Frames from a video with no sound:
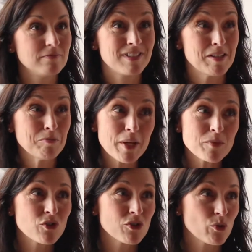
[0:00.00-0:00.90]

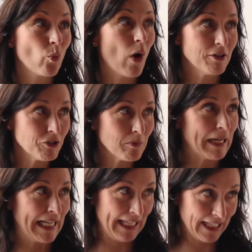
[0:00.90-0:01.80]
sometimes just watch
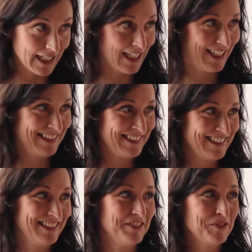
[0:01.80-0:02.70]
my kid,
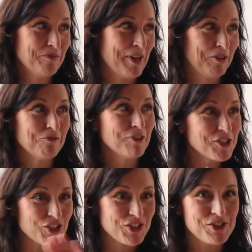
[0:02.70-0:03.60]
no matter
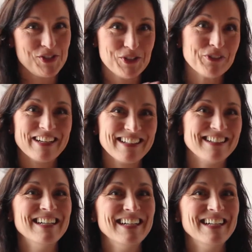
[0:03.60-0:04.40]
what she's doing.